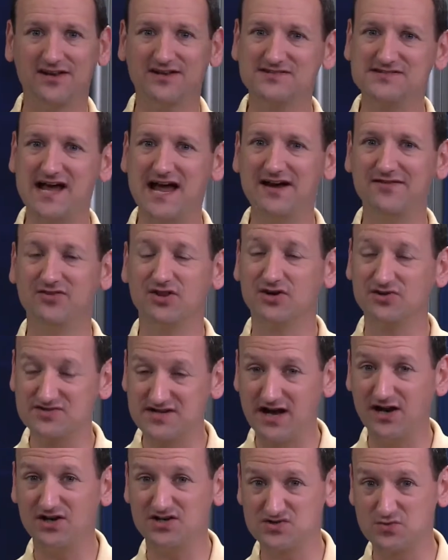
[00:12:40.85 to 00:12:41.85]
inside of it that'll
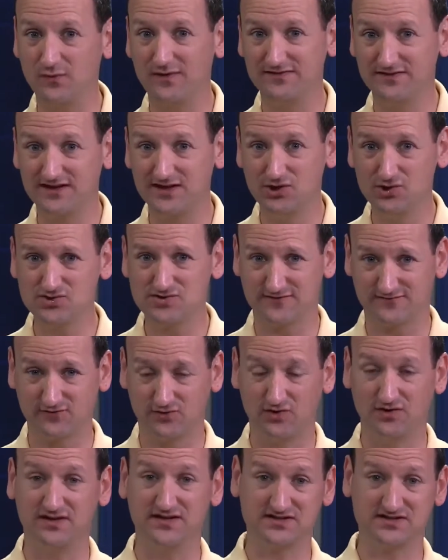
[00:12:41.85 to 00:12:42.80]
tell us when the queues are full.